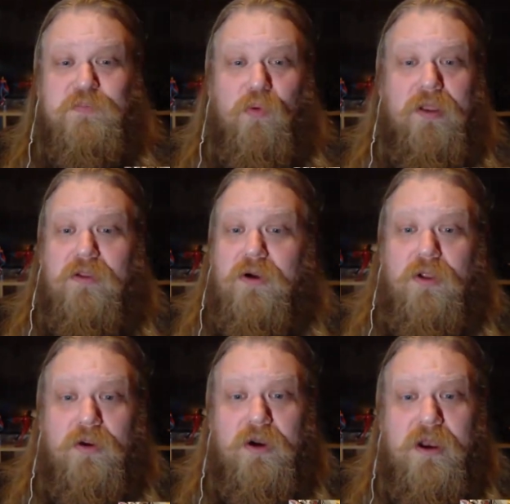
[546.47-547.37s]

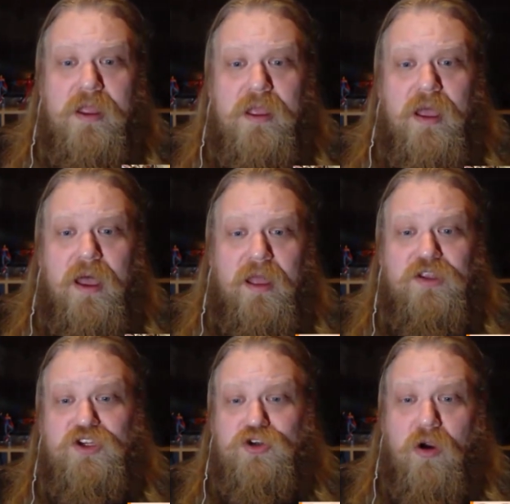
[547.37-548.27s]
Spoiler alert:
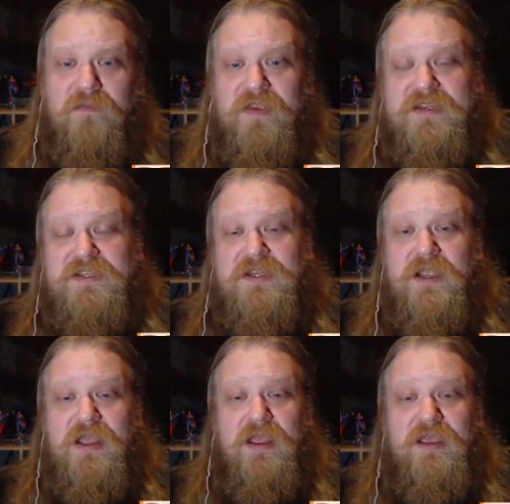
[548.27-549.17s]

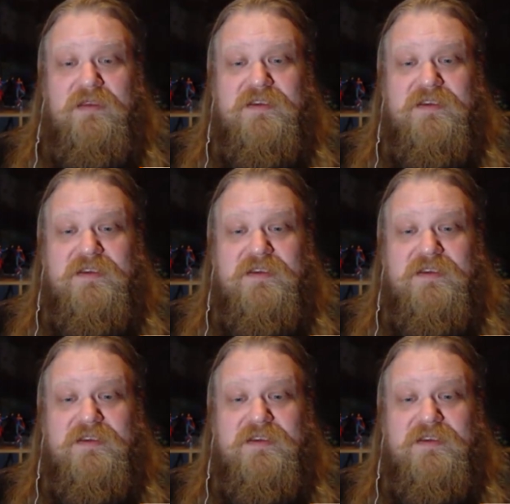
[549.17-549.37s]
Jarvis